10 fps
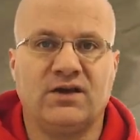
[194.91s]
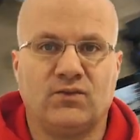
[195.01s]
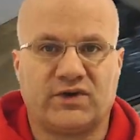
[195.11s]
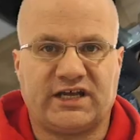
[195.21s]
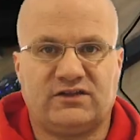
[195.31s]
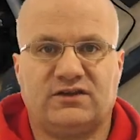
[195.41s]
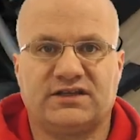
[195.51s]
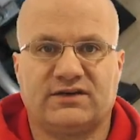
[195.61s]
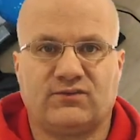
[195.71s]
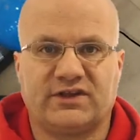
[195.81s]
When I
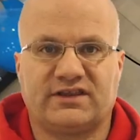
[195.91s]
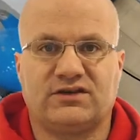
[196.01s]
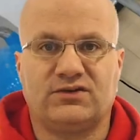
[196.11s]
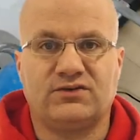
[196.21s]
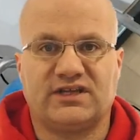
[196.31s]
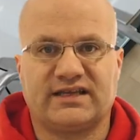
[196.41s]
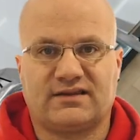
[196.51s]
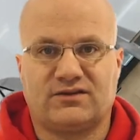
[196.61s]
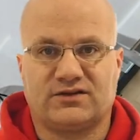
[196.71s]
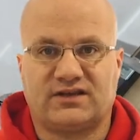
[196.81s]
looked at what the two
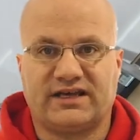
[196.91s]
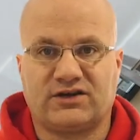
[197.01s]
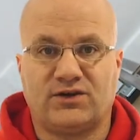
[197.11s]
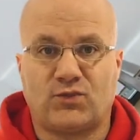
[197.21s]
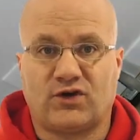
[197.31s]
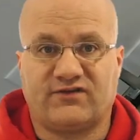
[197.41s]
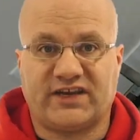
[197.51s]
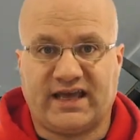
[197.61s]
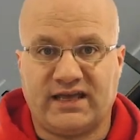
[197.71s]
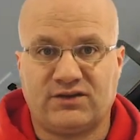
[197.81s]
lights looked like on more of
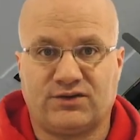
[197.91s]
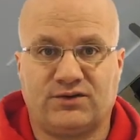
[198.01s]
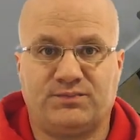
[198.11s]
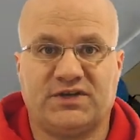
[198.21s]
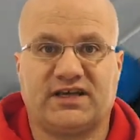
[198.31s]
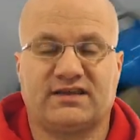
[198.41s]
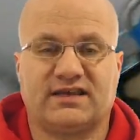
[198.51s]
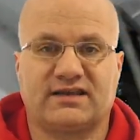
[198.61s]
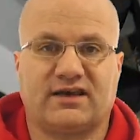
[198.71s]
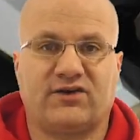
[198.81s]
an angle, because
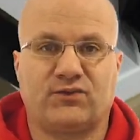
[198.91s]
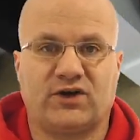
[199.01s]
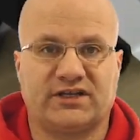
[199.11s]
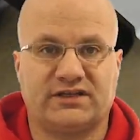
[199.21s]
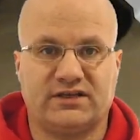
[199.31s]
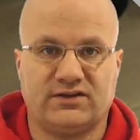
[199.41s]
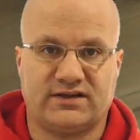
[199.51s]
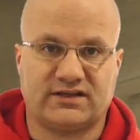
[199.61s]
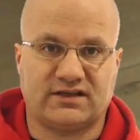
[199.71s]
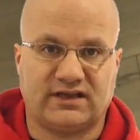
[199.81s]
that's how I wanted to
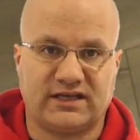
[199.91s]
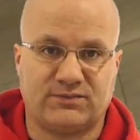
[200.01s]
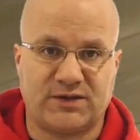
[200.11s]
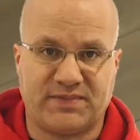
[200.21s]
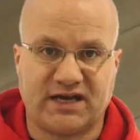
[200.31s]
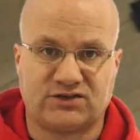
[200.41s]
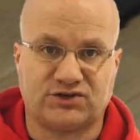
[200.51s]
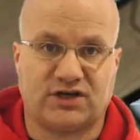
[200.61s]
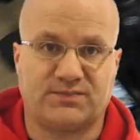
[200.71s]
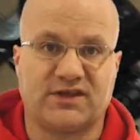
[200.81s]
use it to light my
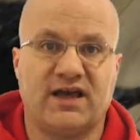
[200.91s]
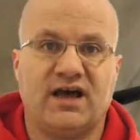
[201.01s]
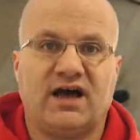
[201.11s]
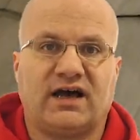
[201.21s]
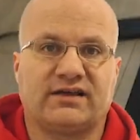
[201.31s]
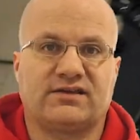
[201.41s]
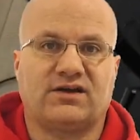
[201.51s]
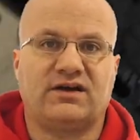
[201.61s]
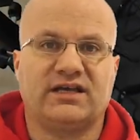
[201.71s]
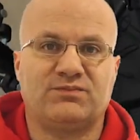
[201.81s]
backdrops, I
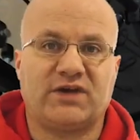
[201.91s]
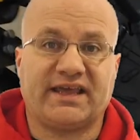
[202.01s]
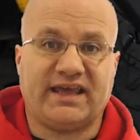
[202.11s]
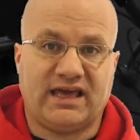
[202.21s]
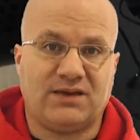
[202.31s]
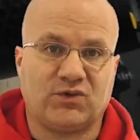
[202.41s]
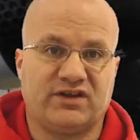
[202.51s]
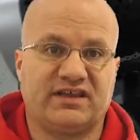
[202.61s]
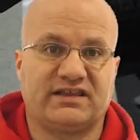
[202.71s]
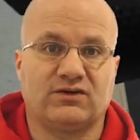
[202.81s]
saw in my
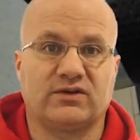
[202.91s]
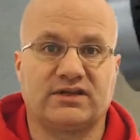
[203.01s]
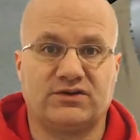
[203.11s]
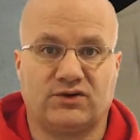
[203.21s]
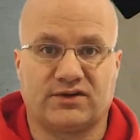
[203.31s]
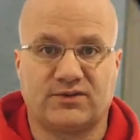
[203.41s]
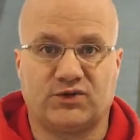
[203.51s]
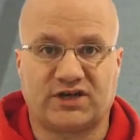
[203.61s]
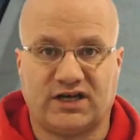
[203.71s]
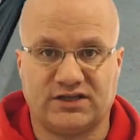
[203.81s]
camera that there was a
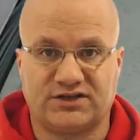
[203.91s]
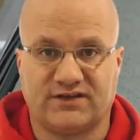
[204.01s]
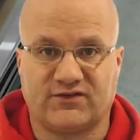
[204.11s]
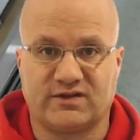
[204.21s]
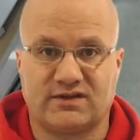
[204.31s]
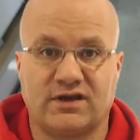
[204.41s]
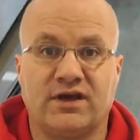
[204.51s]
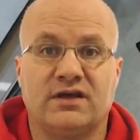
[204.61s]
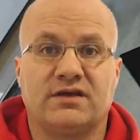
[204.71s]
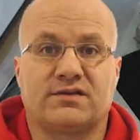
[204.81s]
noticeable color difference.
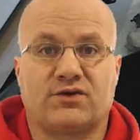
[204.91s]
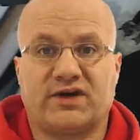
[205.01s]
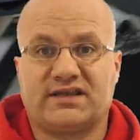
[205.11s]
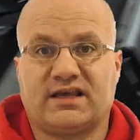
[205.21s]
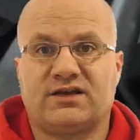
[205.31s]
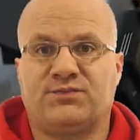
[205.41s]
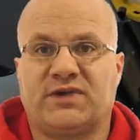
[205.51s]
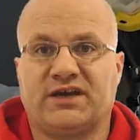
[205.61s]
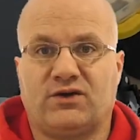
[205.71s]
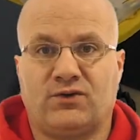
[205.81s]
So I set up
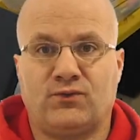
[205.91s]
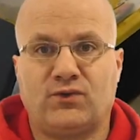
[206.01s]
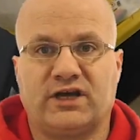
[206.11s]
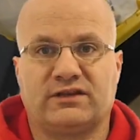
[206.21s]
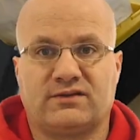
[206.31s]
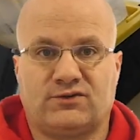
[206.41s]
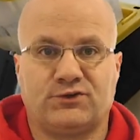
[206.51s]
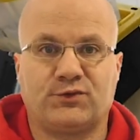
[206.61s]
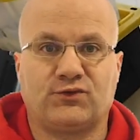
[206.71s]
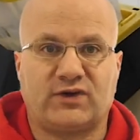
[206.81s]
my 01
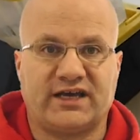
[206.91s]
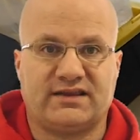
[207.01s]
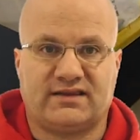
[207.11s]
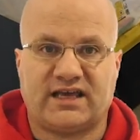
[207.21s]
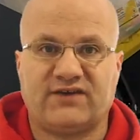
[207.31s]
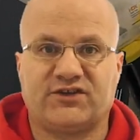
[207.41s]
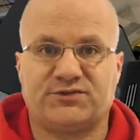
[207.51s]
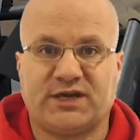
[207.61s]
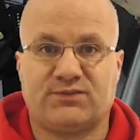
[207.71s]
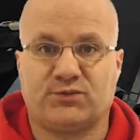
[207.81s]
super white
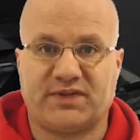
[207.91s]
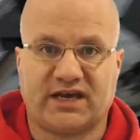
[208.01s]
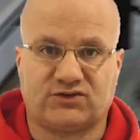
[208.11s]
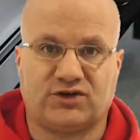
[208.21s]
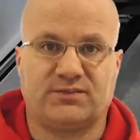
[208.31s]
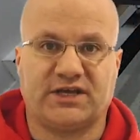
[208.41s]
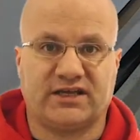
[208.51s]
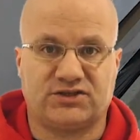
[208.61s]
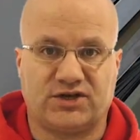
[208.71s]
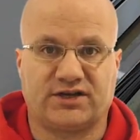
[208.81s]
Savage paper backdrop
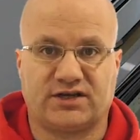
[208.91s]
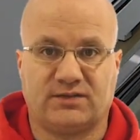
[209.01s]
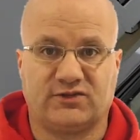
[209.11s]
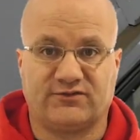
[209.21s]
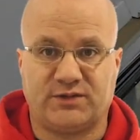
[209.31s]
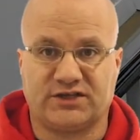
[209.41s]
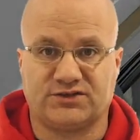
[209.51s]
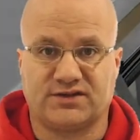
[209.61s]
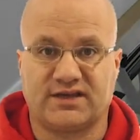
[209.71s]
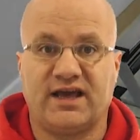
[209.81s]
and shot a couple of
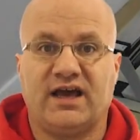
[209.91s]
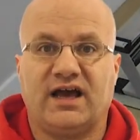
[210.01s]
pictures.